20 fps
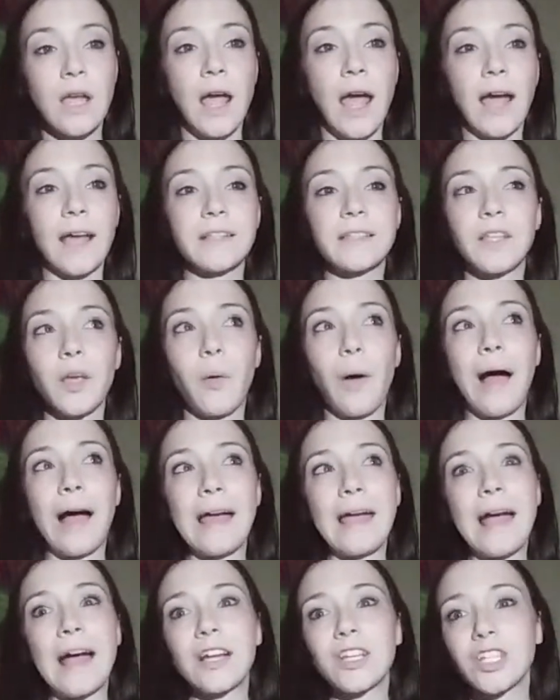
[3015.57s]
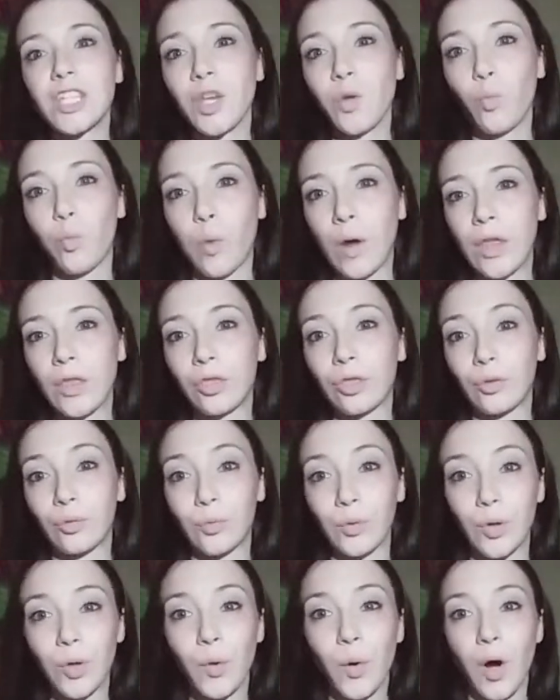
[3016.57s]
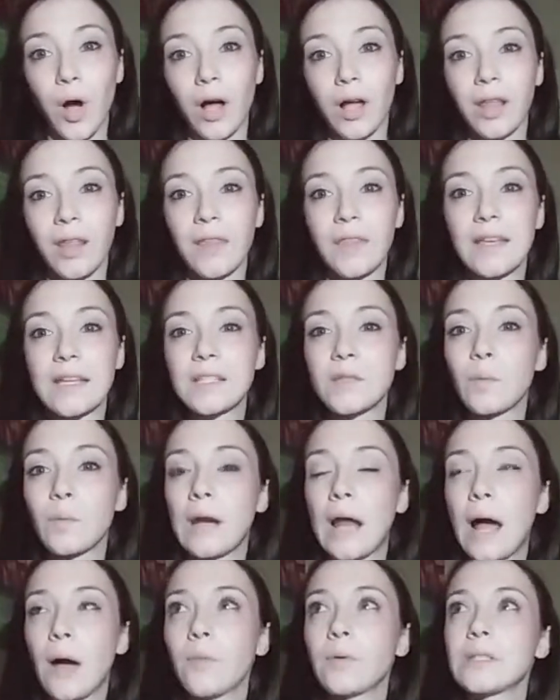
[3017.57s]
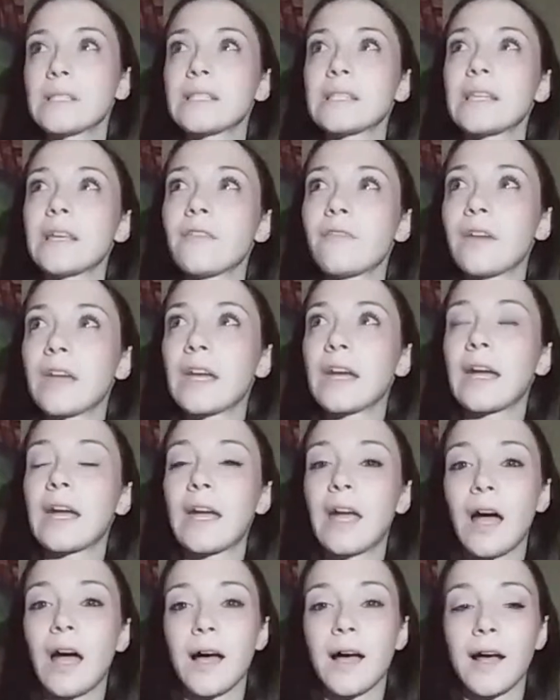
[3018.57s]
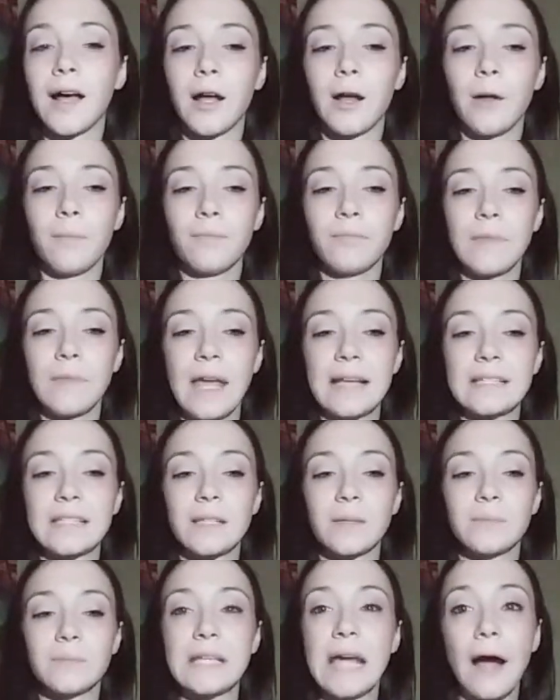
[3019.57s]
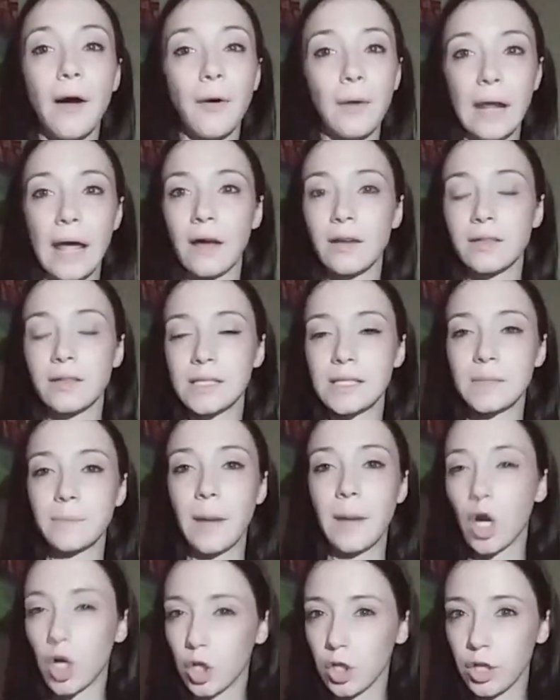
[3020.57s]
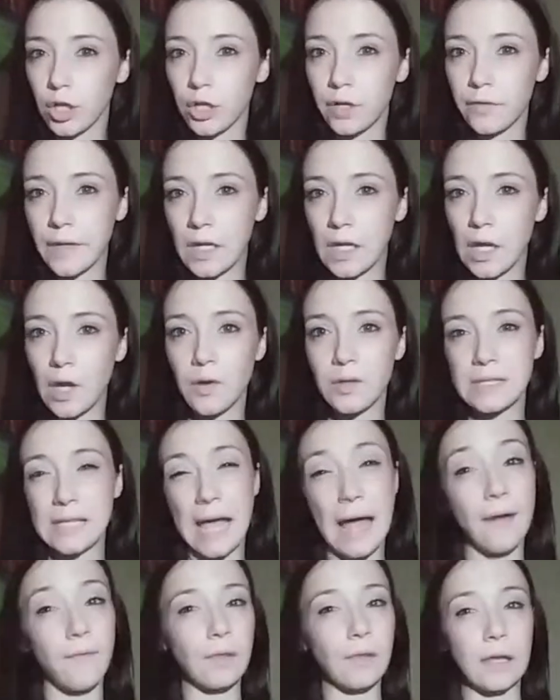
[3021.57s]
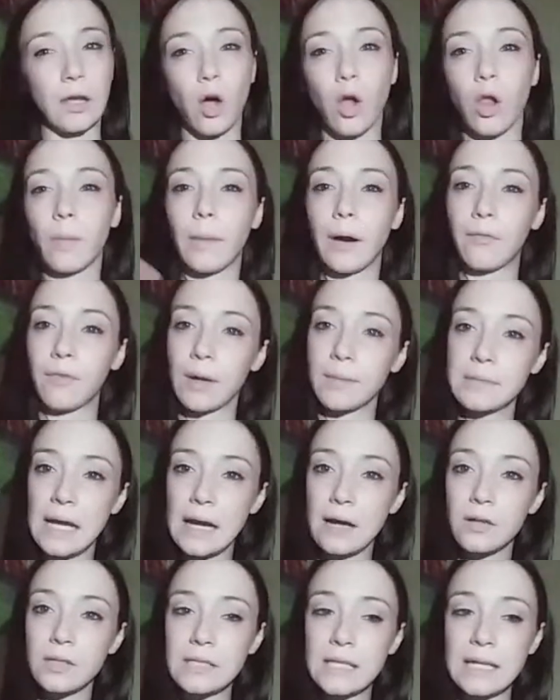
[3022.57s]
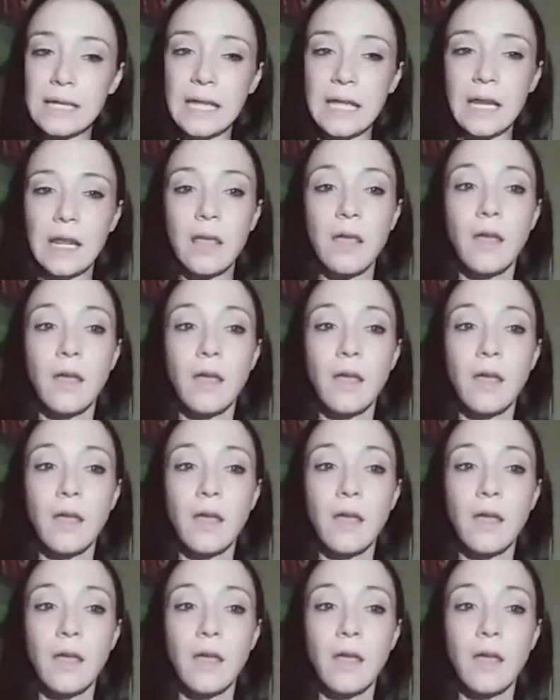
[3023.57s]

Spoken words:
And so I actually went through all of this when I was living at some townhouses. My earlier videos that have like all of my reptiles in it.